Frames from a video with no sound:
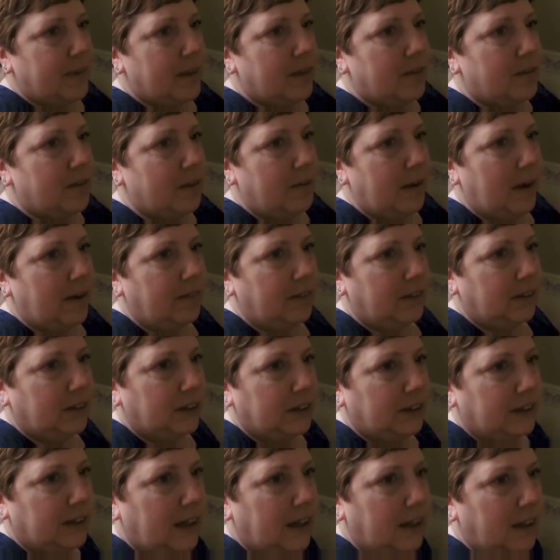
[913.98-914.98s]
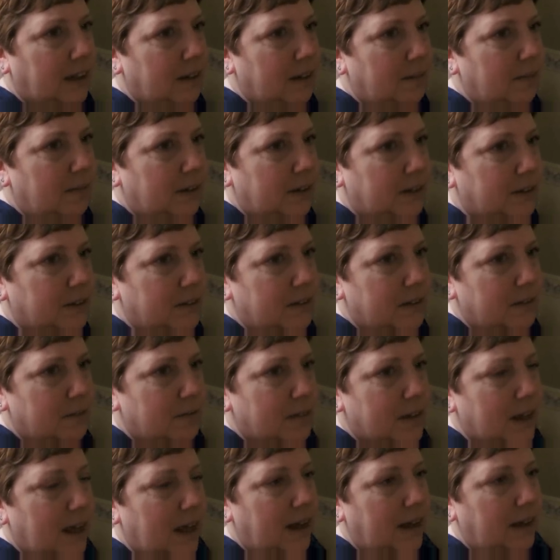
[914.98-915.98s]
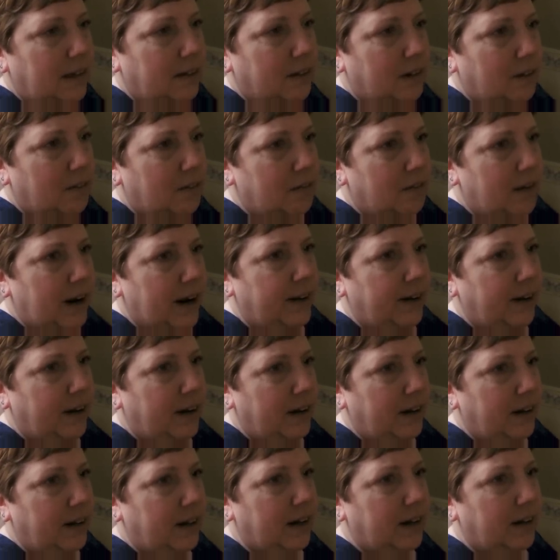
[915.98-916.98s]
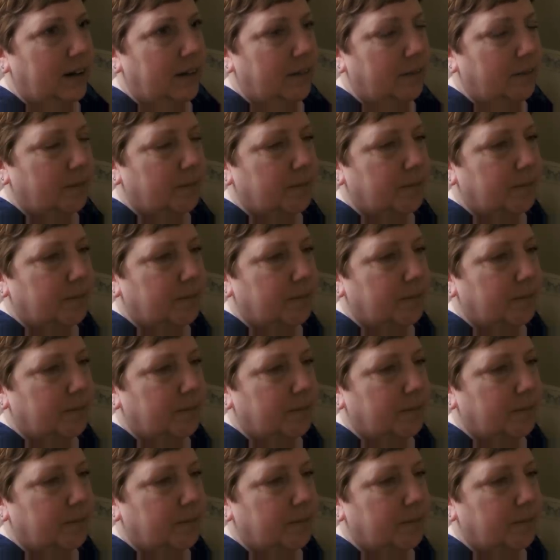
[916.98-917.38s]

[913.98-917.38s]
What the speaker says: So I'm having shiitake mushrooms and red onion,